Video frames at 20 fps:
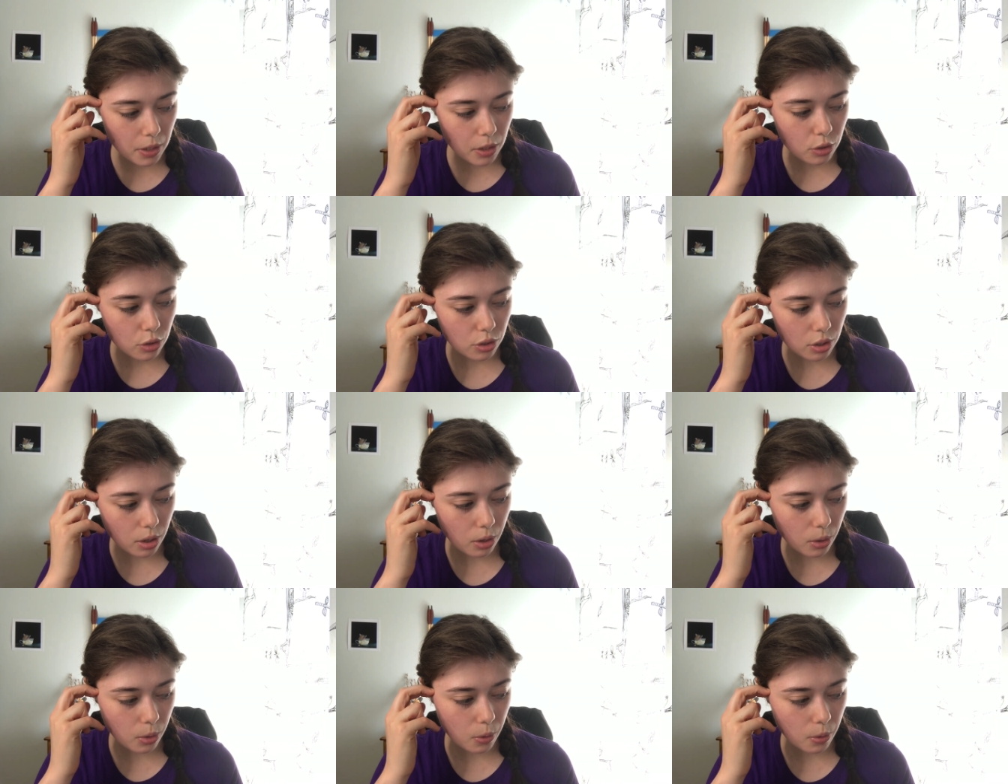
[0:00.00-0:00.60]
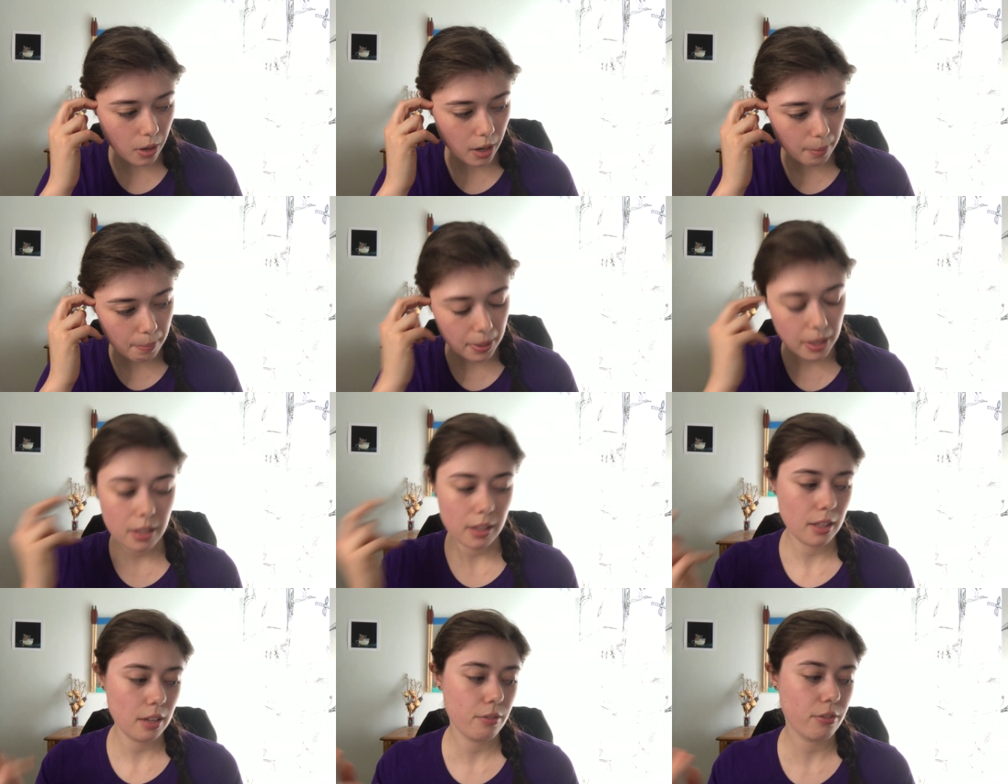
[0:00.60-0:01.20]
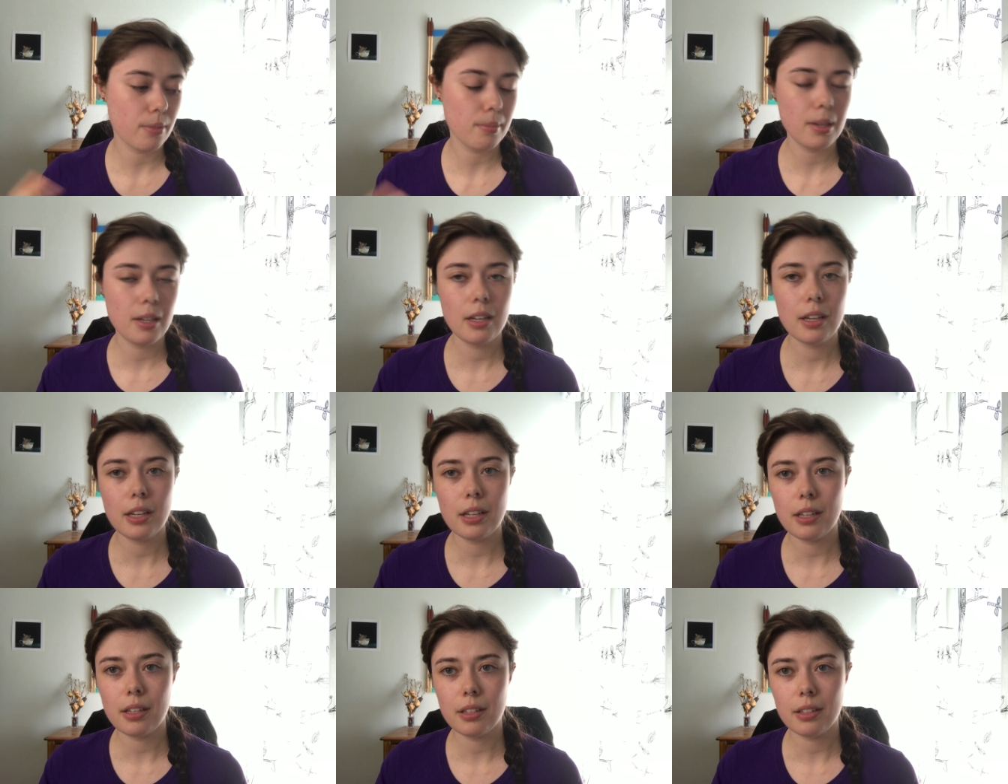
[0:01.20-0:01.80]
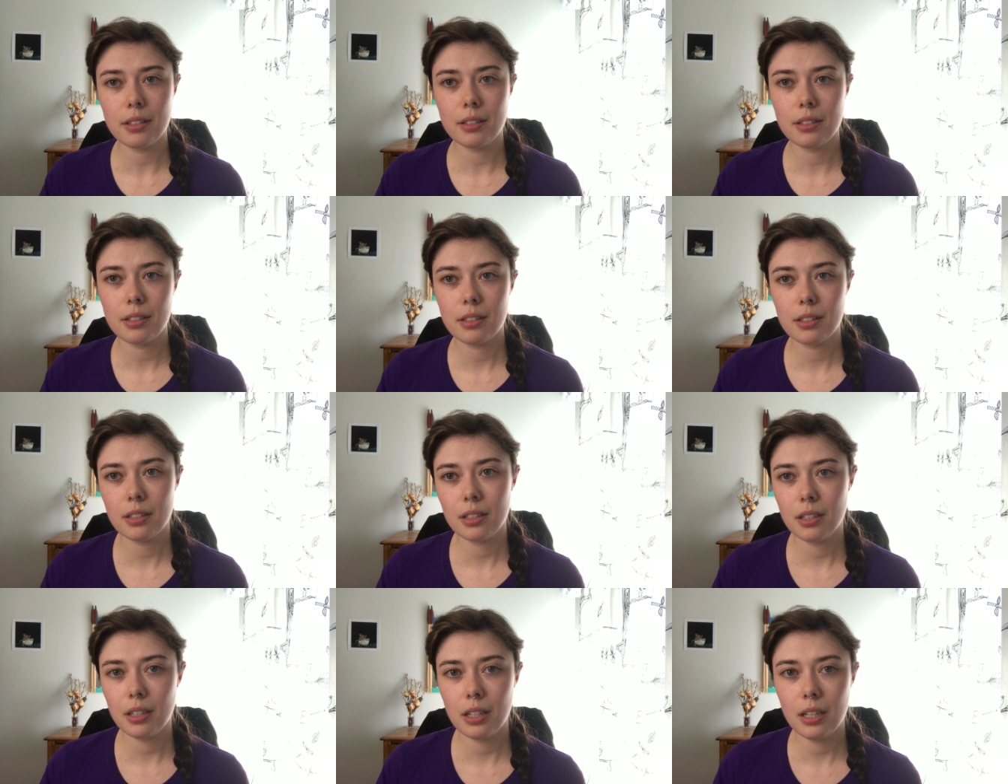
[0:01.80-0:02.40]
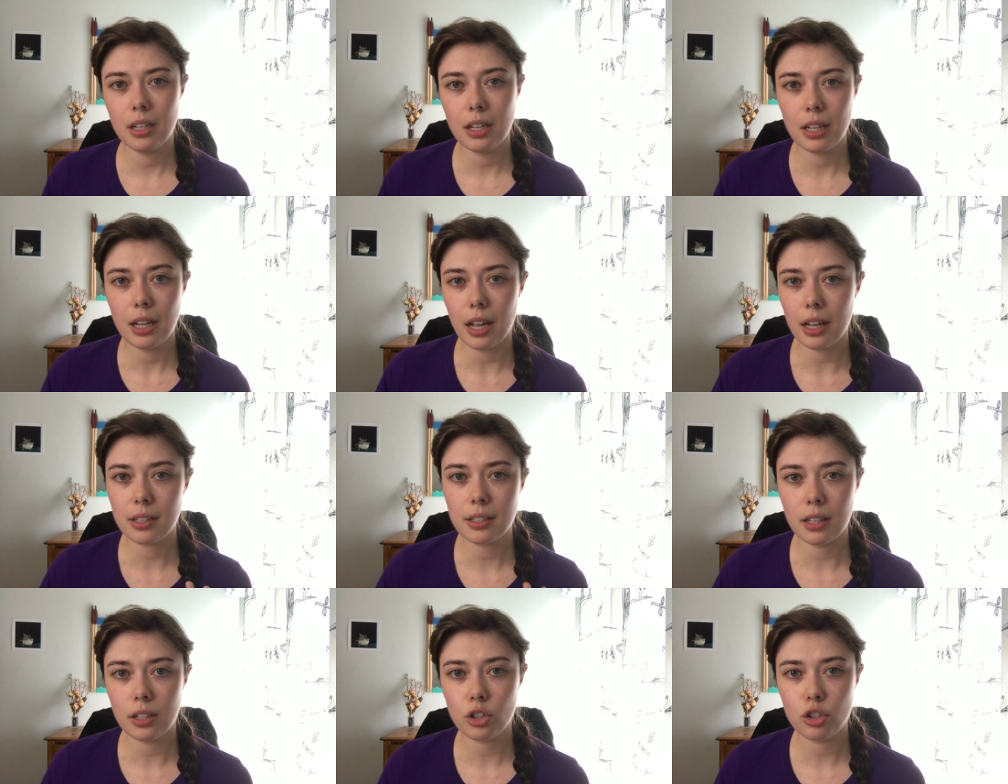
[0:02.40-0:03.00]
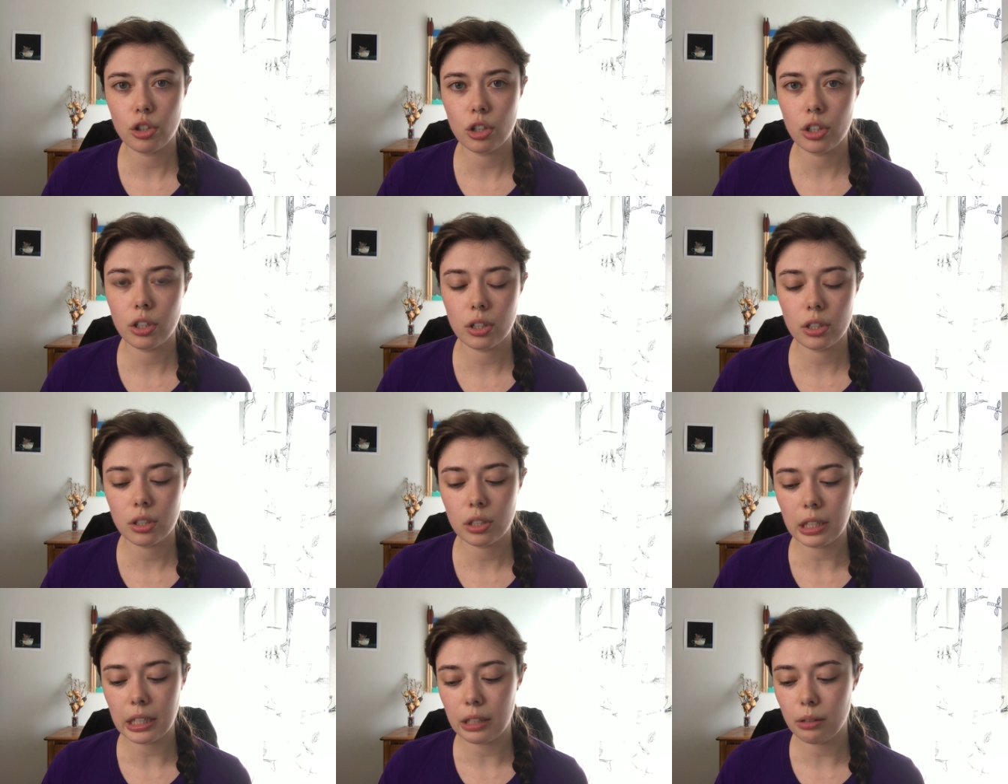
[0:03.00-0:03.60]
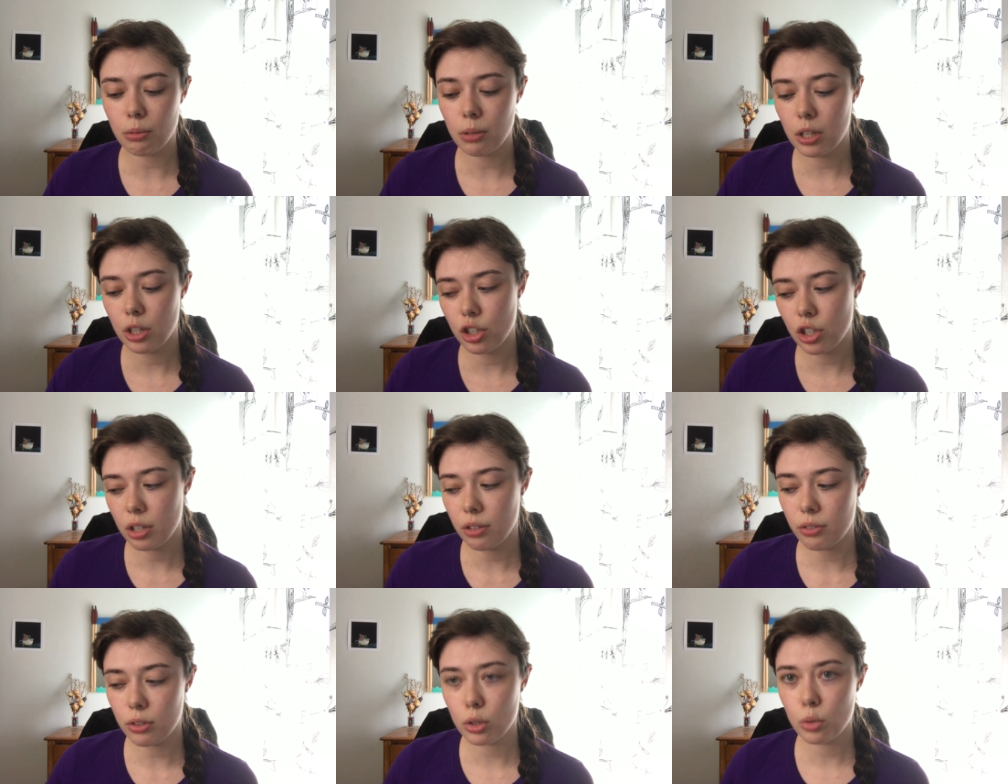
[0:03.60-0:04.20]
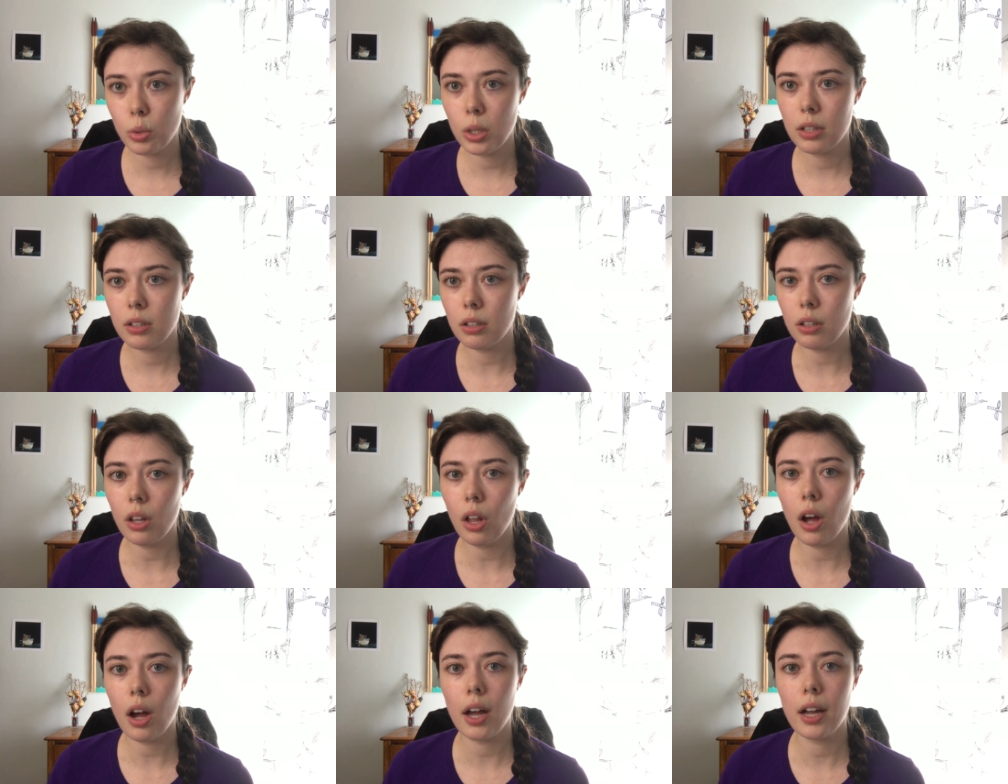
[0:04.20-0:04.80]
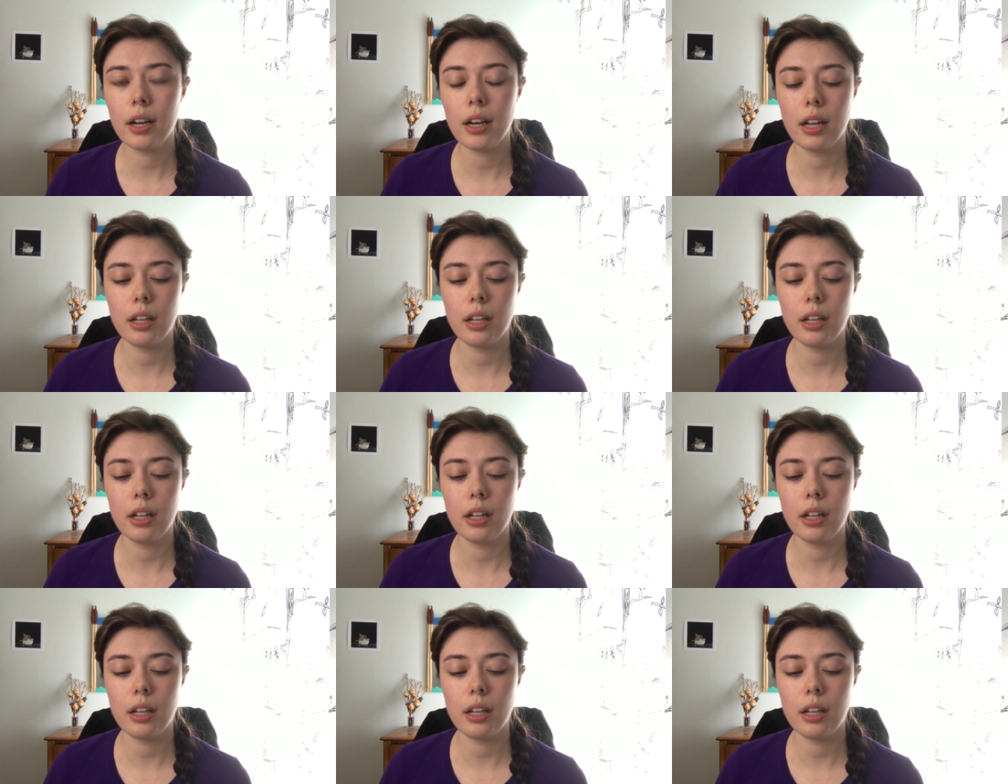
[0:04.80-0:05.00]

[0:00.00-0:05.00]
So a big thing for me is eating excess sugar, like reaching for sweets a lot.